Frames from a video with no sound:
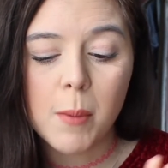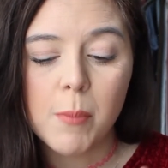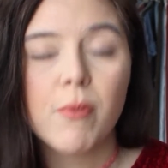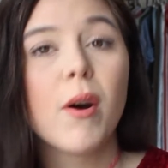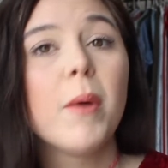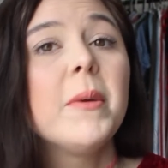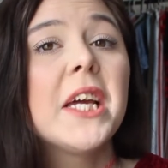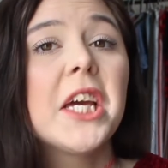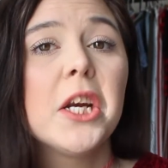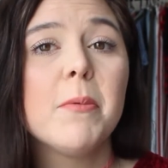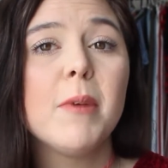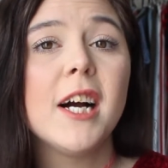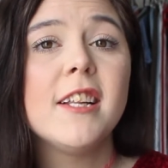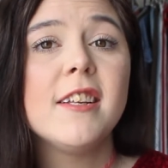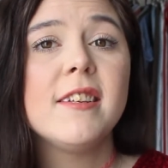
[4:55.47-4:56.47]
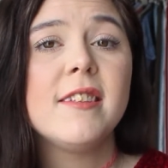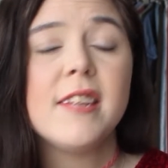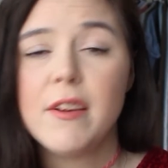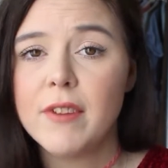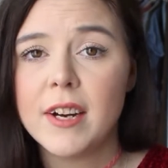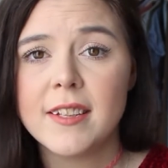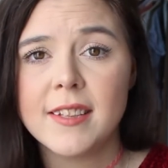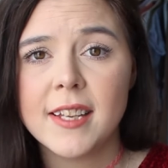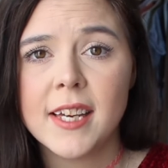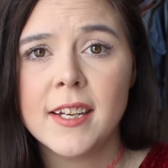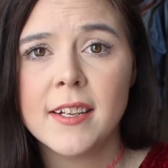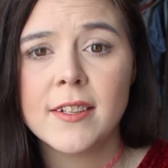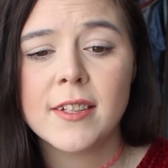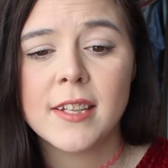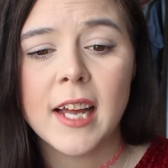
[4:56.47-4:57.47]
probably gonna buy this if I see
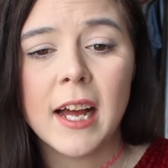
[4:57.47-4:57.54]
it,